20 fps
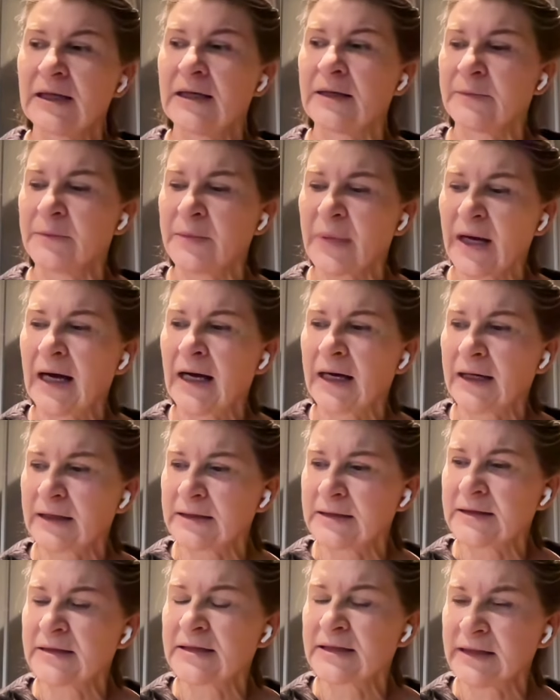back
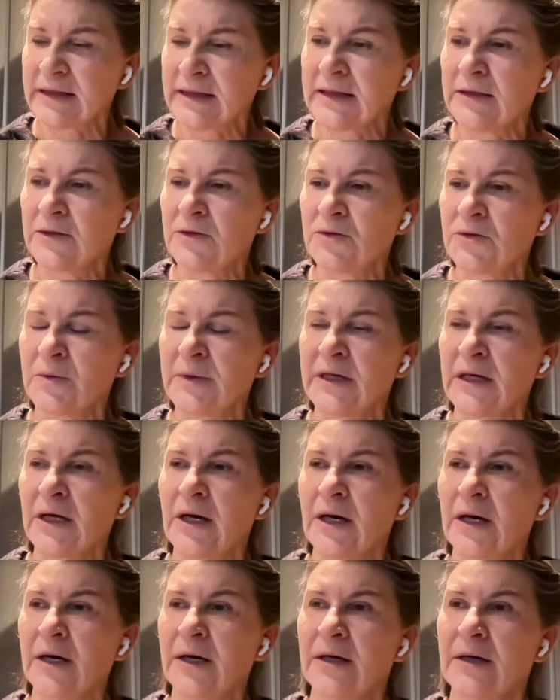and see who we
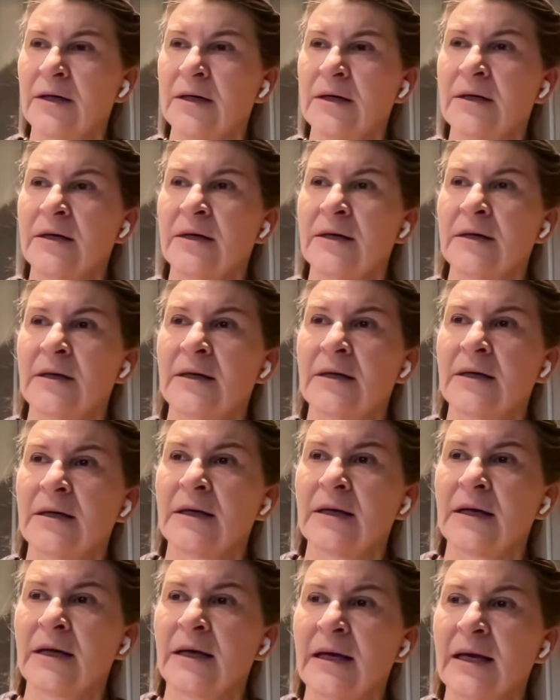are
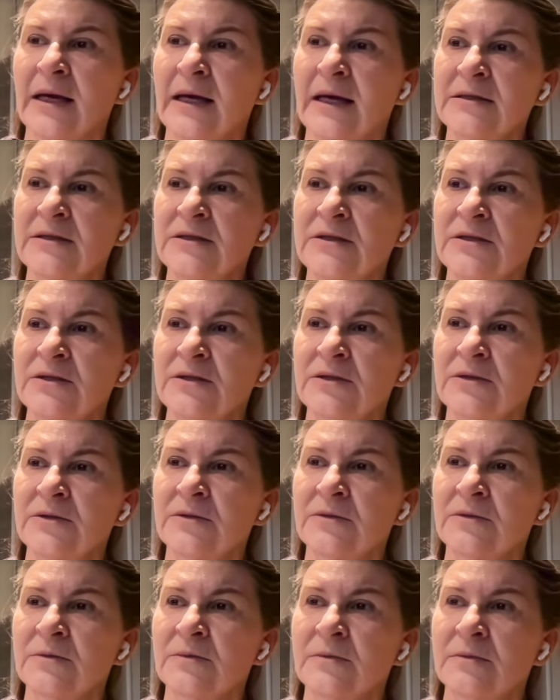and
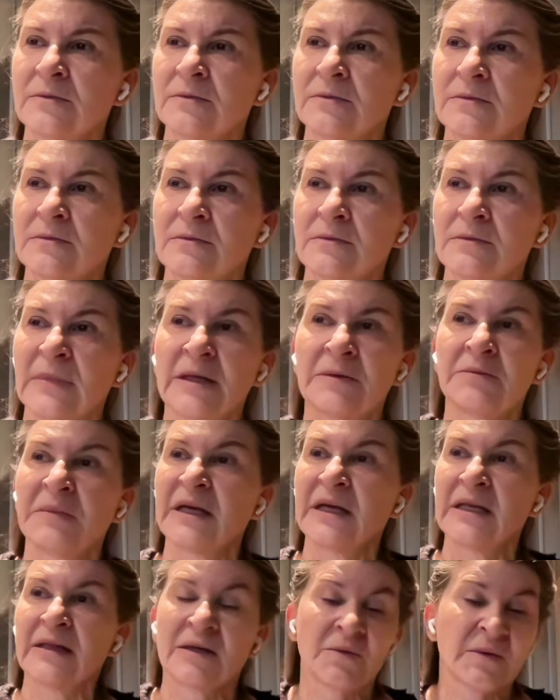to
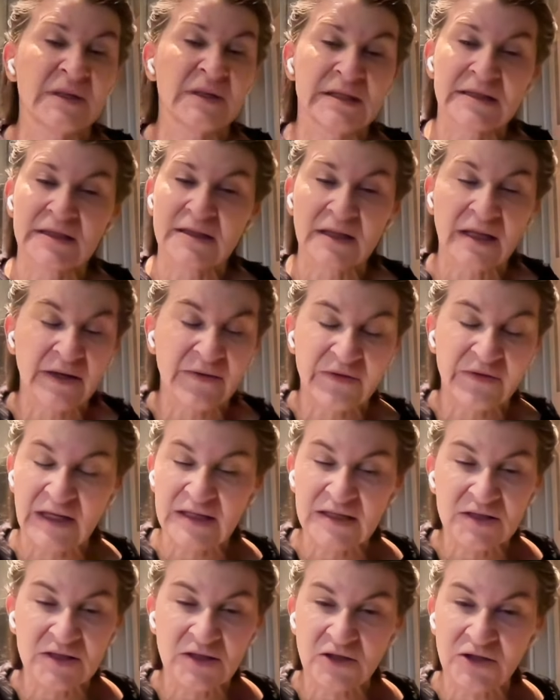admit that we still have
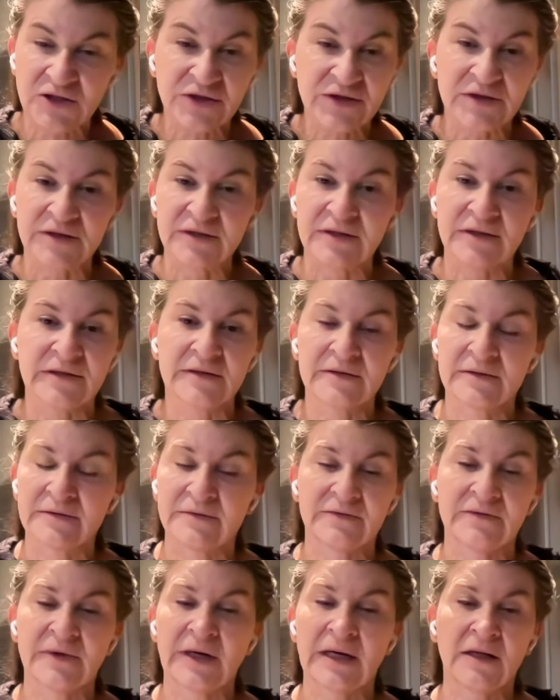things to learn
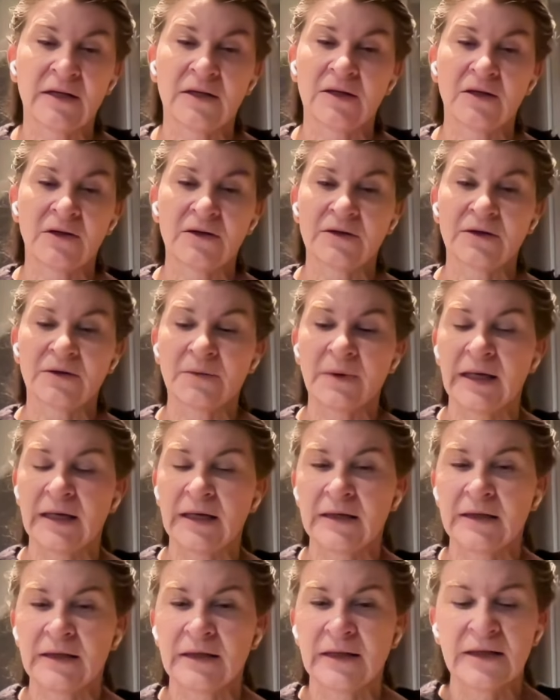right along yeah. the way.
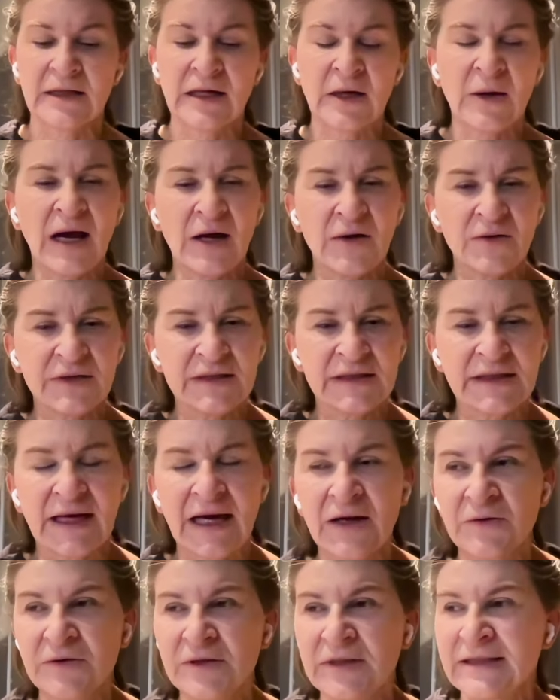Now, how did
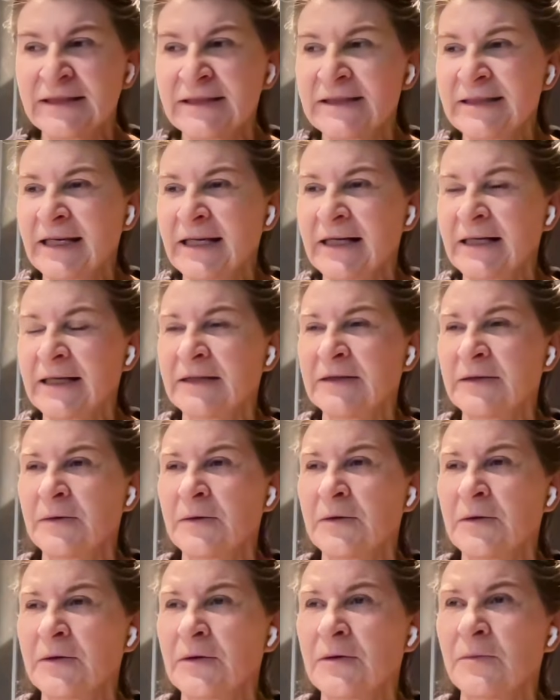how did uh,
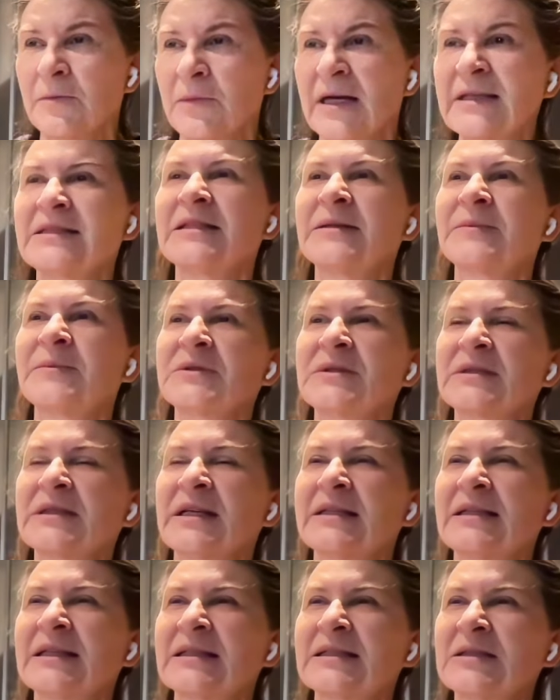
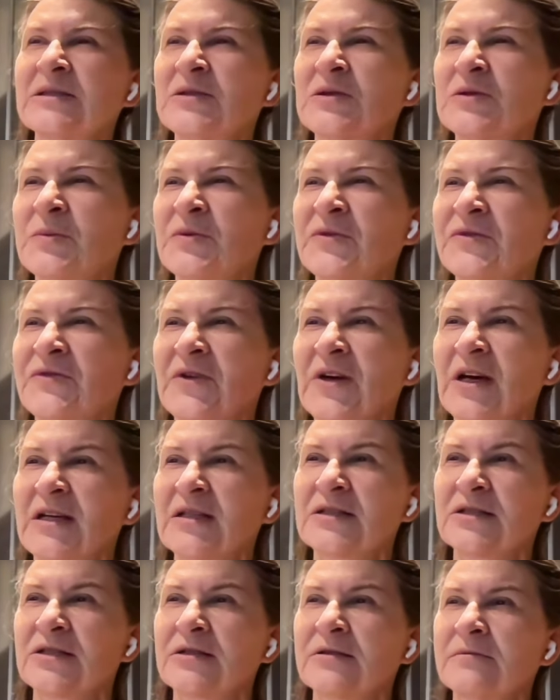addicted to
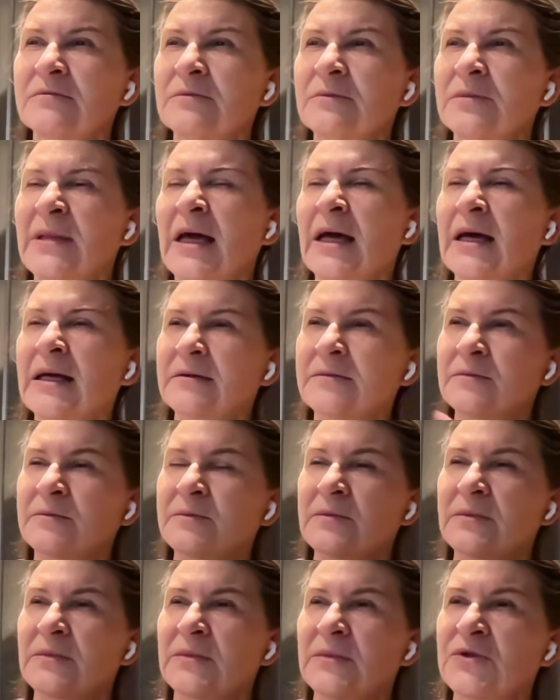perfection that
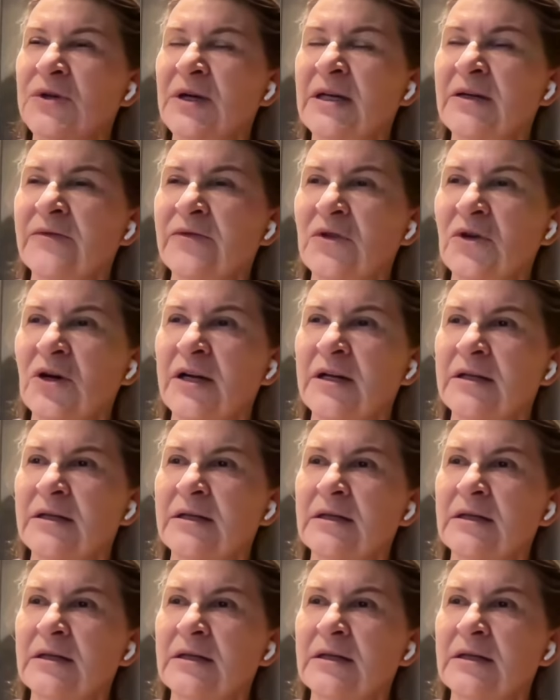train of thought